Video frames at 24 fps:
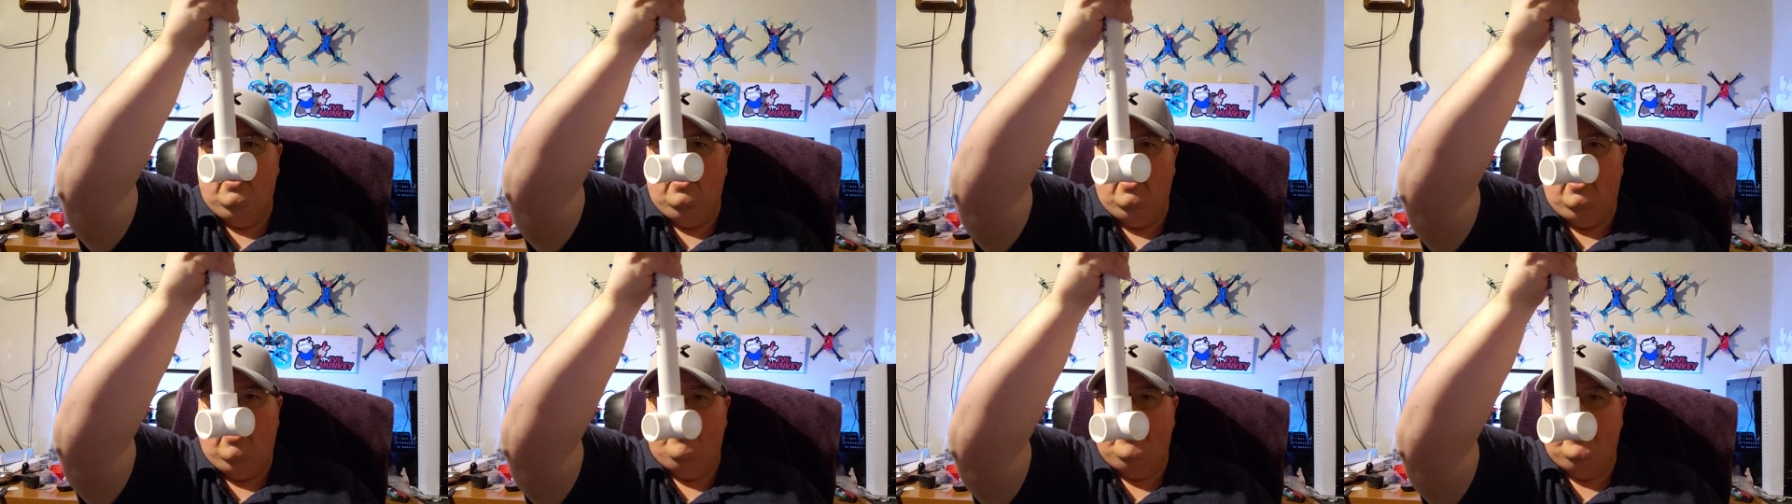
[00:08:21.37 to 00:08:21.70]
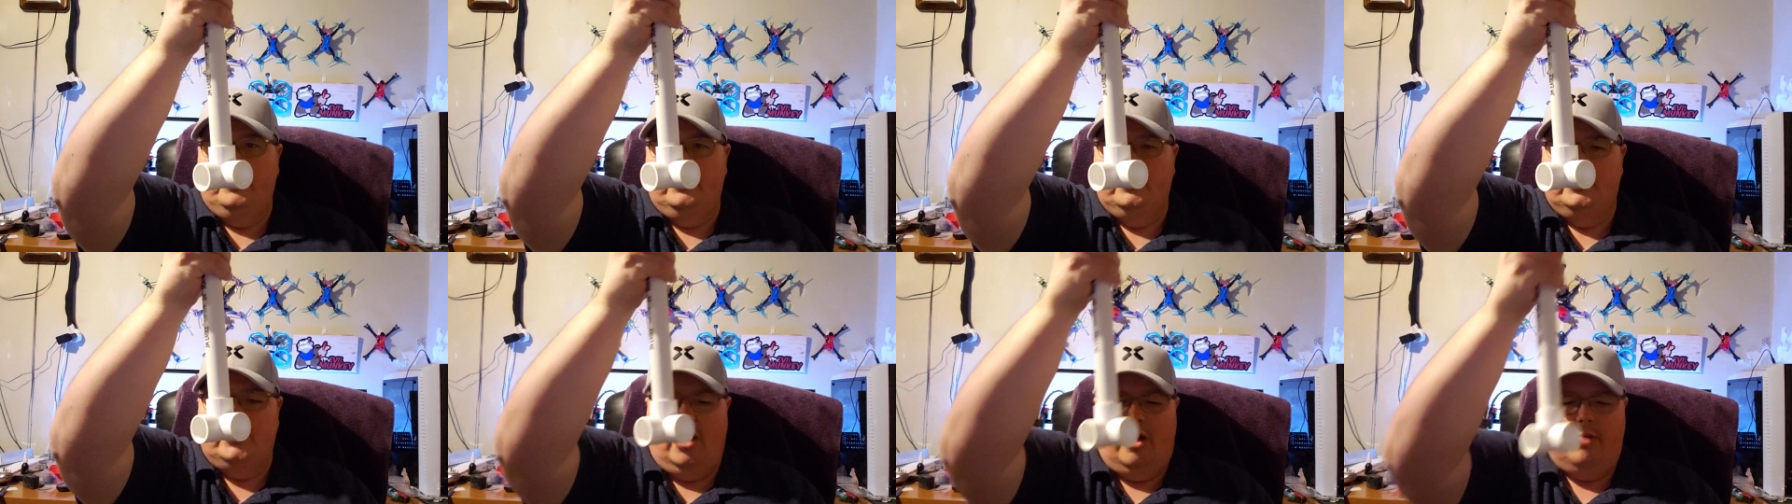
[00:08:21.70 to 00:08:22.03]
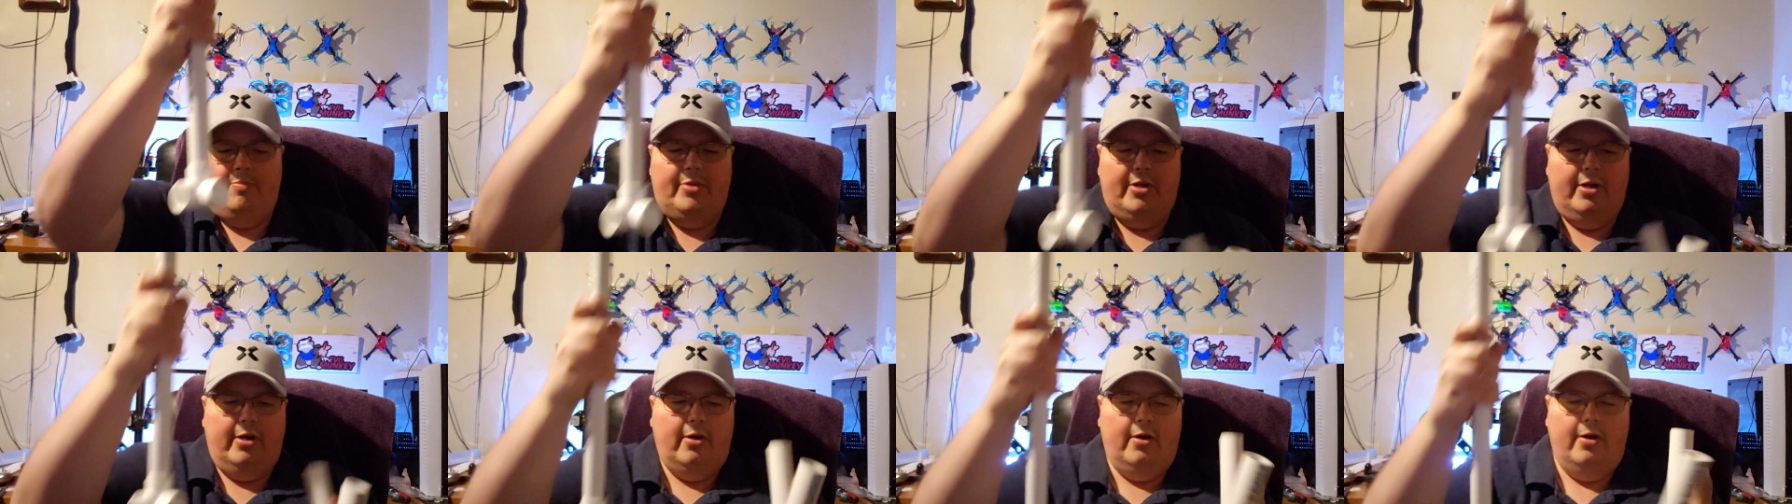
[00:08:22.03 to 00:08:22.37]
up through the
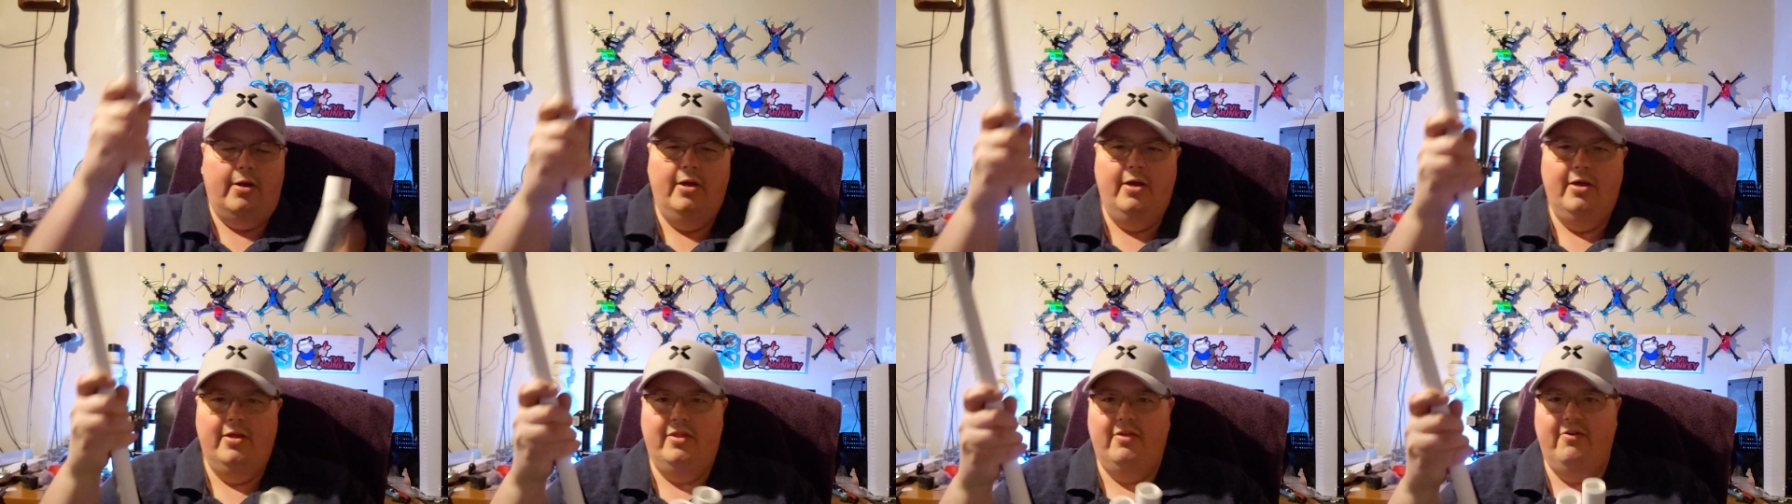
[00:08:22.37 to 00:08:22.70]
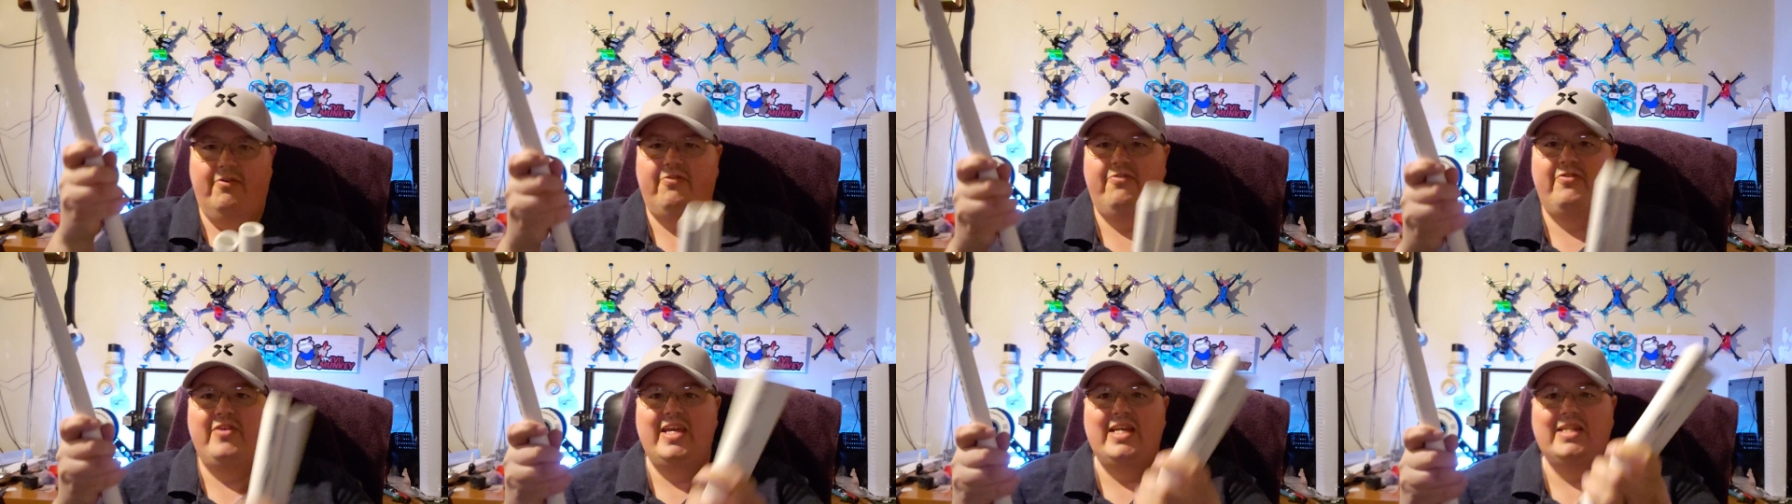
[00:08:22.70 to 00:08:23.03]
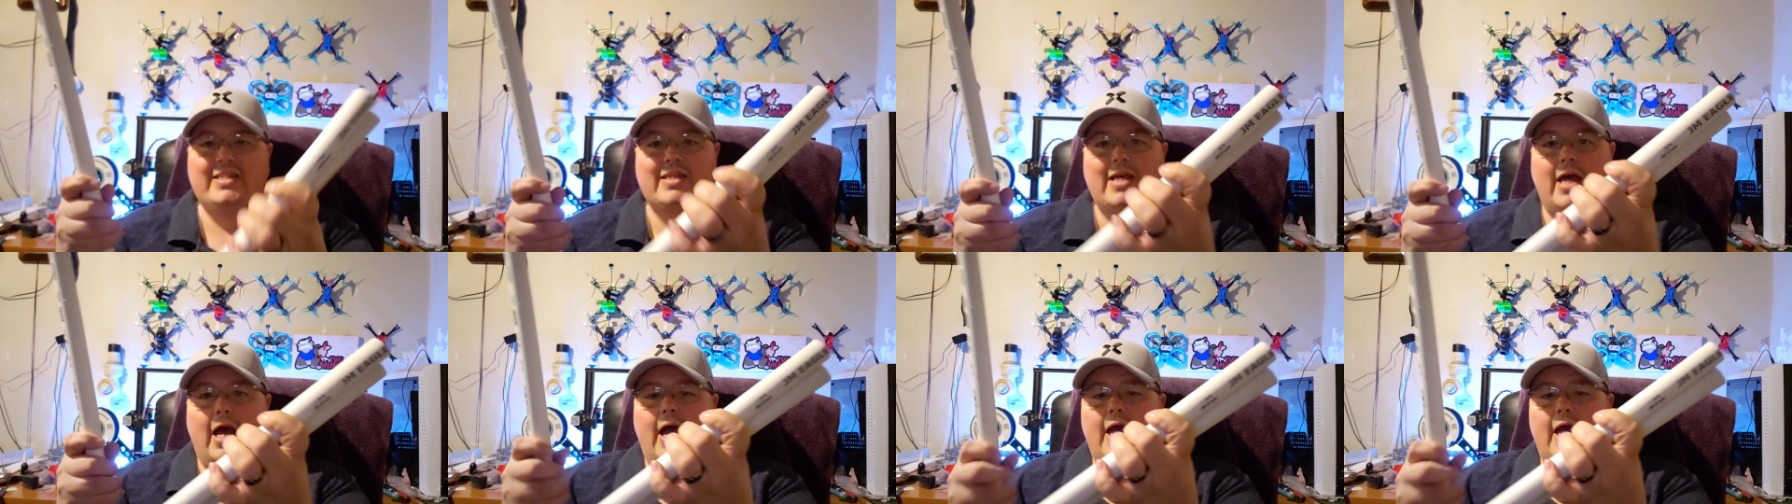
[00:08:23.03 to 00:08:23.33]
top there. The feet,